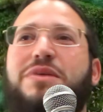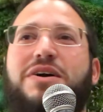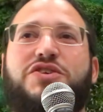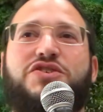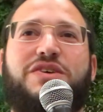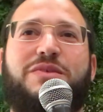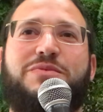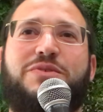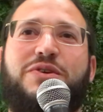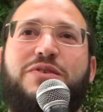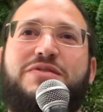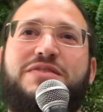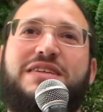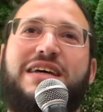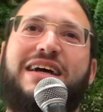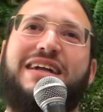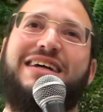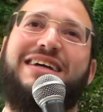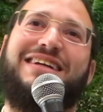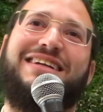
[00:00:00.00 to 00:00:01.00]
The Baal Shem
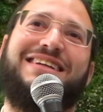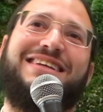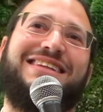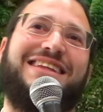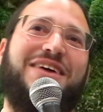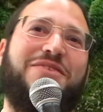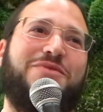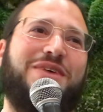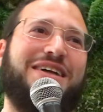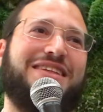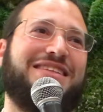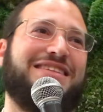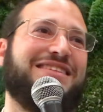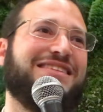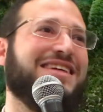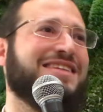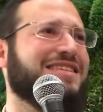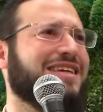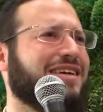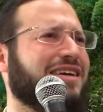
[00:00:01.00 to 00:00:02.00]
Tov said it, they
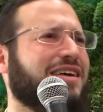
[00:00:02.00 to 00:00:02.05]
went.